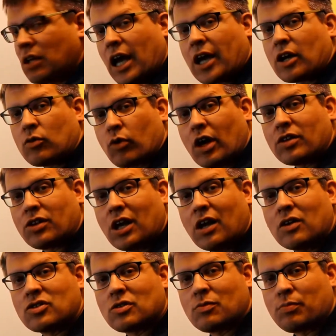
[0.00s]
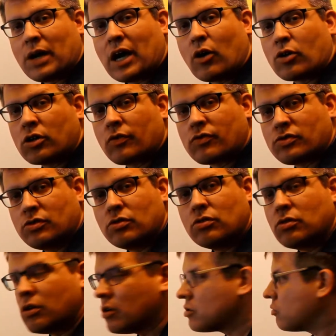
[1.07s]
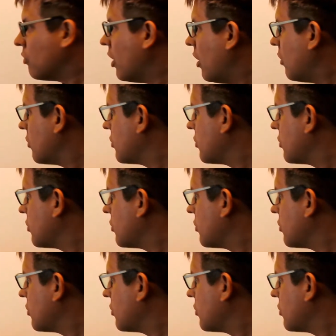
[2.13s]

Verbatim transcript: I can write that as a power of two as well.